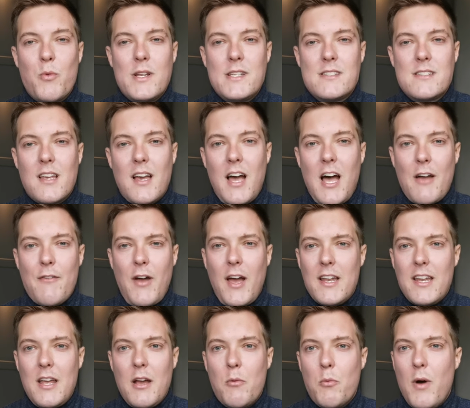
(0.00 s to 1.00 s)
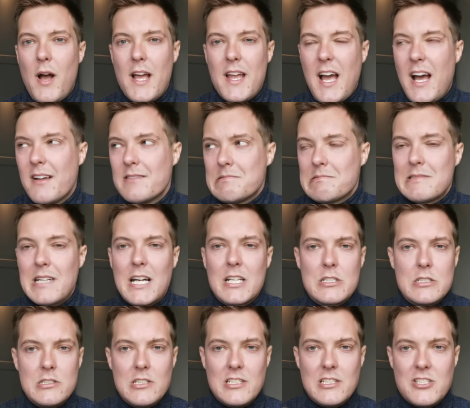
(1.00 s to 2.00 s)
in winter, I've had it away. I
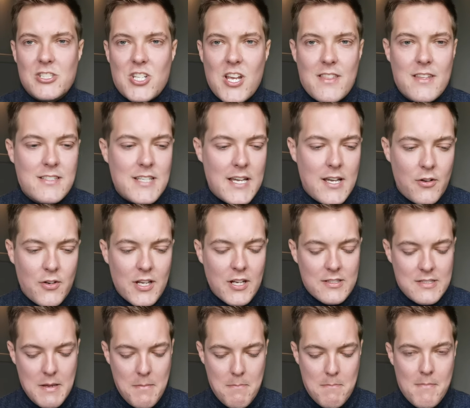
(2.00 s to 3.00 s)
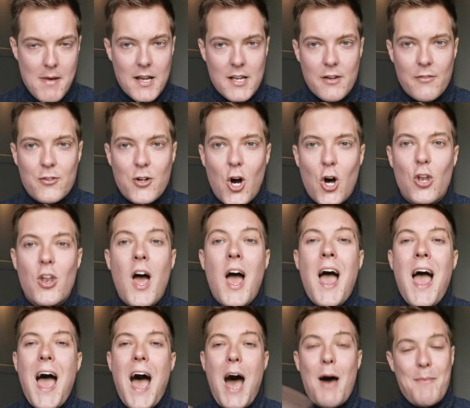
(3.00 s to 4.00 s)
actually need to check the date on it because it might have gone.
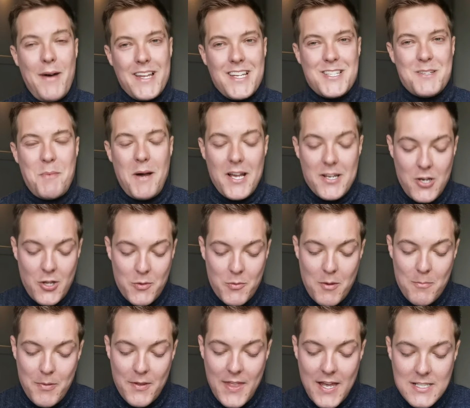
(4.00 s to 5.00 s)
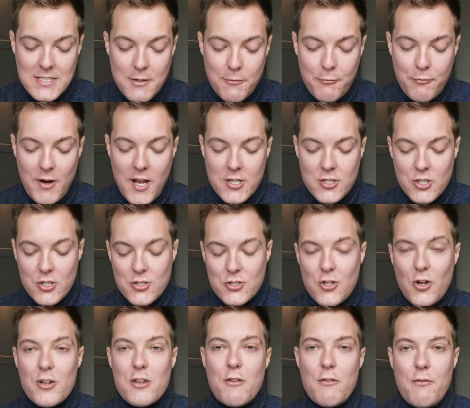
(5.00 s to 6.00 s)
I might need to buy another one, but that is the Fresh
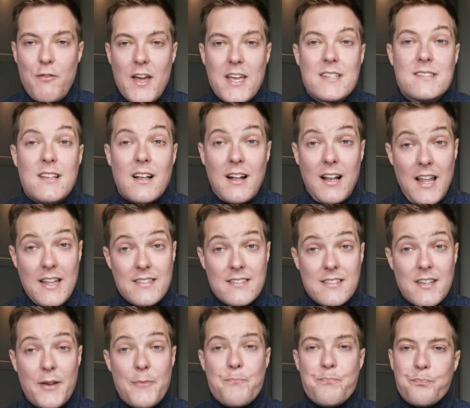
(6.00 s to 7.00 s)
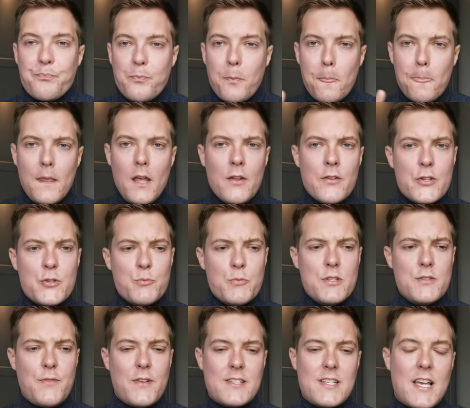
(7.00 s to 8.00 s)
Soy Face Cleanser. This
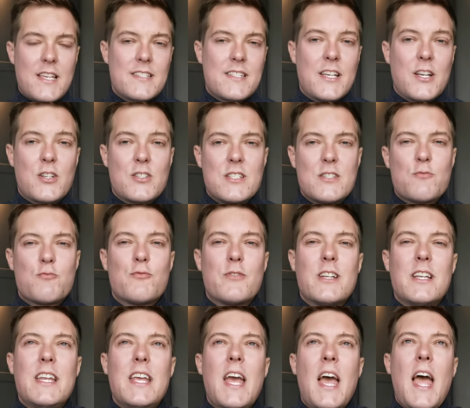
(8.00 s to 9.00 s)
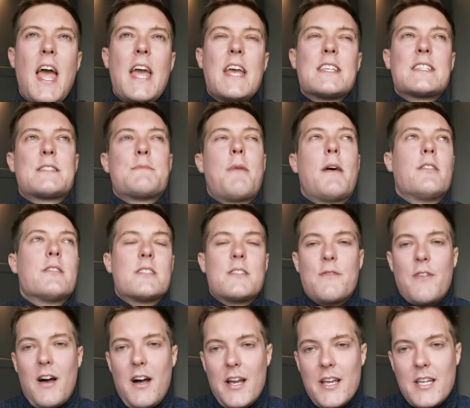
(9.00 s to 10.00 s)
one is fantastic because it smells
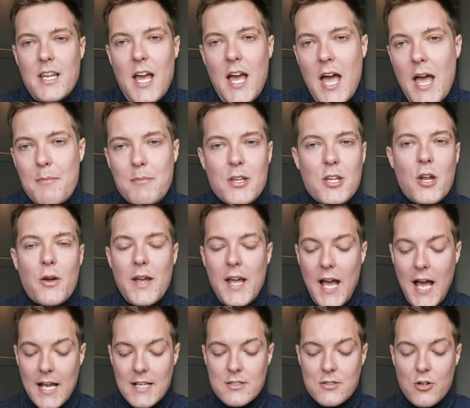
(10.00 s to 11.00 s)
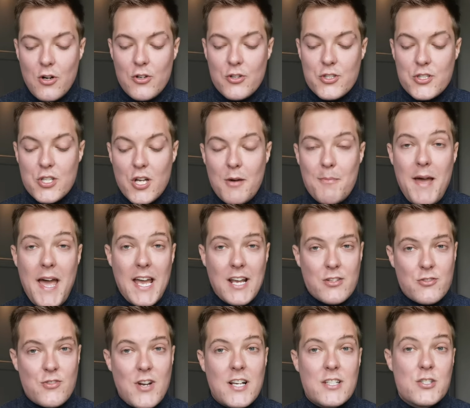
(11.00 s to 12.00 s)
divine. You know, it has got some
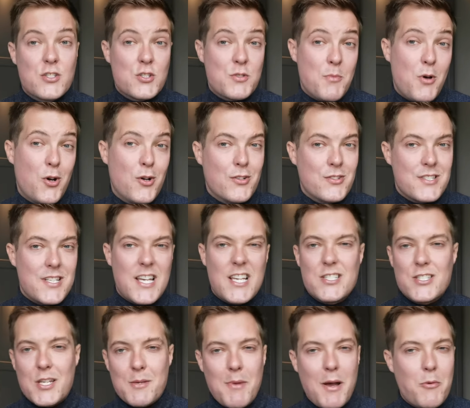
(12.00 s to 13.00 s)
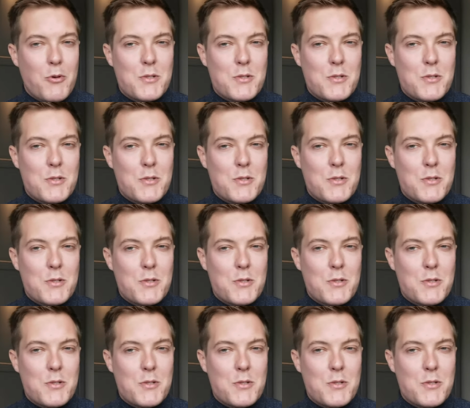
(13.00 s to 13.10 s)
extracts and some oils in here, so you